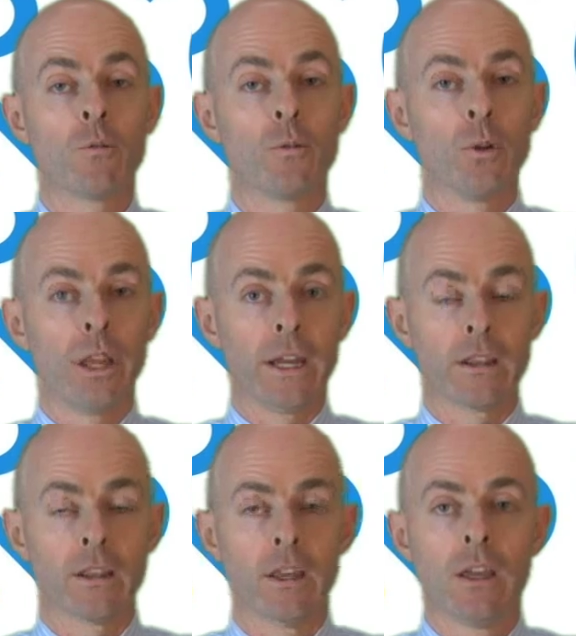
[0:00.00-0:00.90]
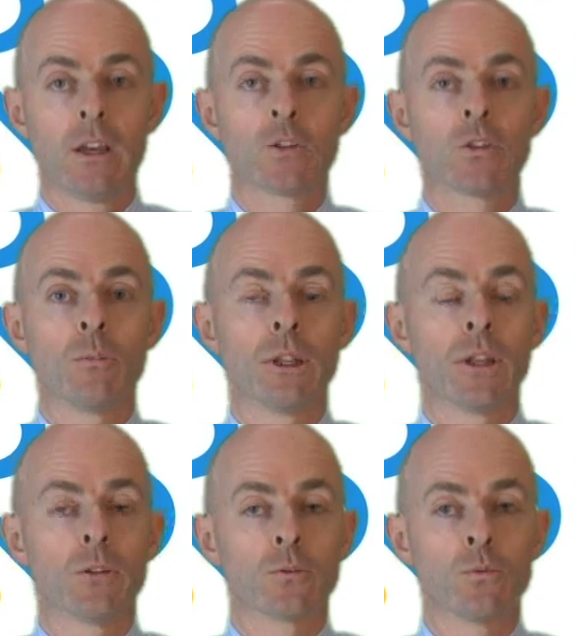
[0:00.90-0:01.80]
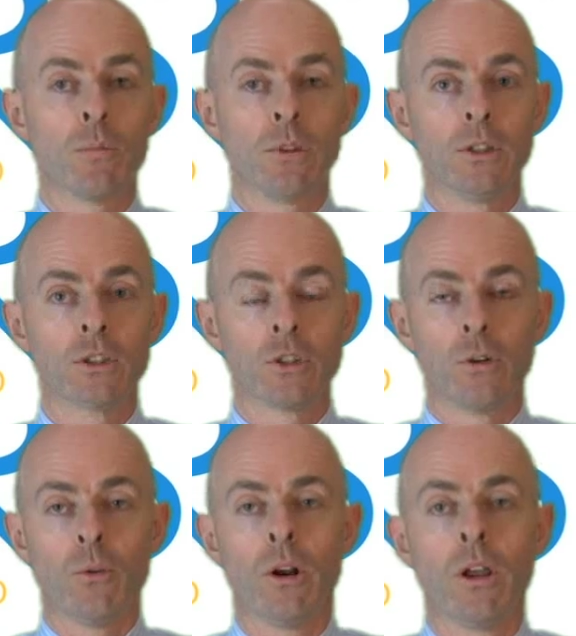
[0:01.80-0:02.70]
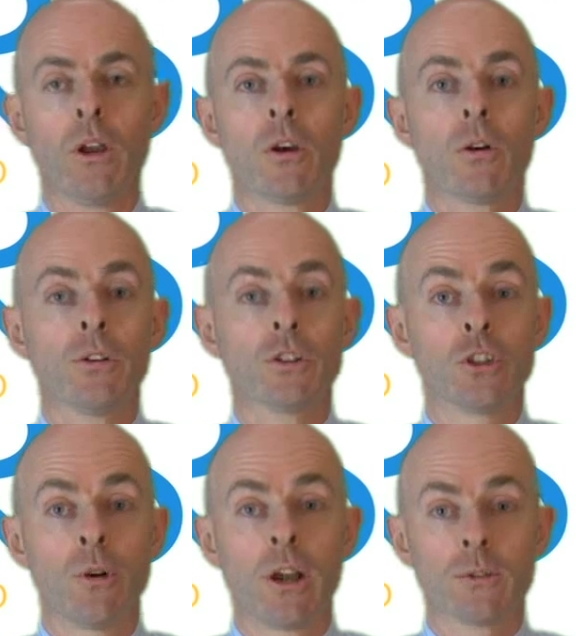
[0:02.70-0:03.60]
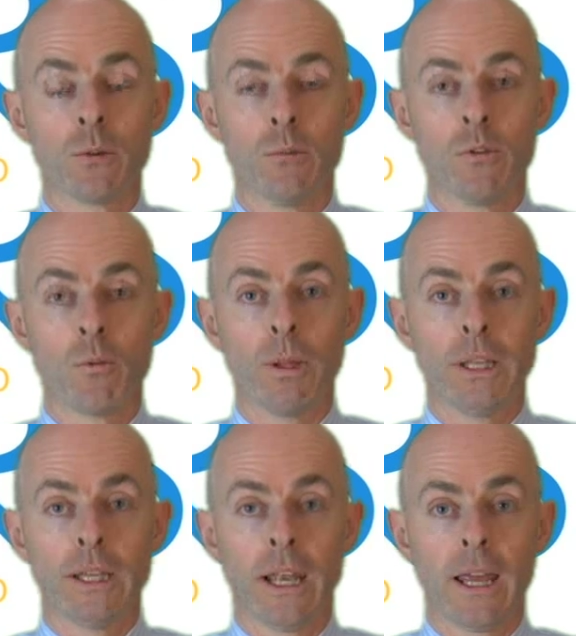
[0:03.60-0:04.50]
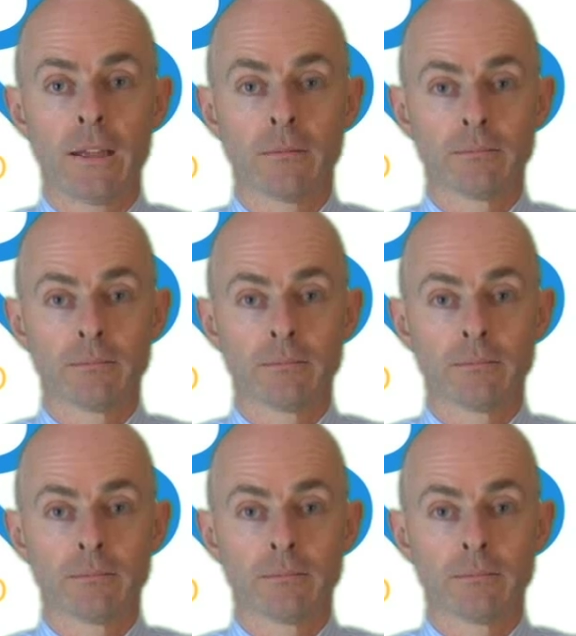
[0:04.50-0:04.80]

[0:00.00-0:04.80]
full length, assuming that there's room in the shoe where the shoe has a removable inlay.